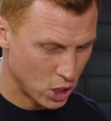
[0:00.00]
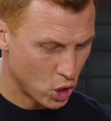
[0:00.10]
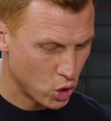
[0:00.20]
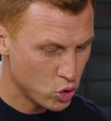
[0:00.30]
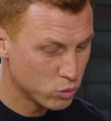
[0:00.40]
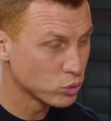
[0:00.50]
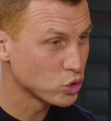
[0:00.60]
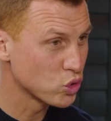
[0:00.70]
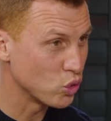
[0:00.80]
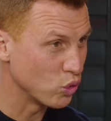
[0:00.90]
Yeah. Who will
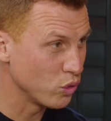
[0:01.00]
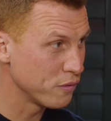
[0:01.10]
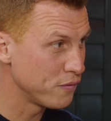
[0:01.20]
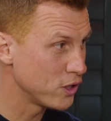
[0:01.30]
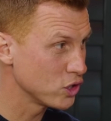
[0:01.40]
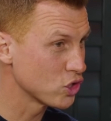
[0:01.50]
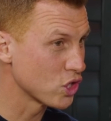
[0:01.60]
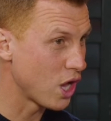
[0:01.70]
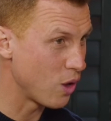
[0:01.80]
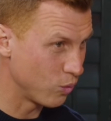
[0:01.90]
score the first goal?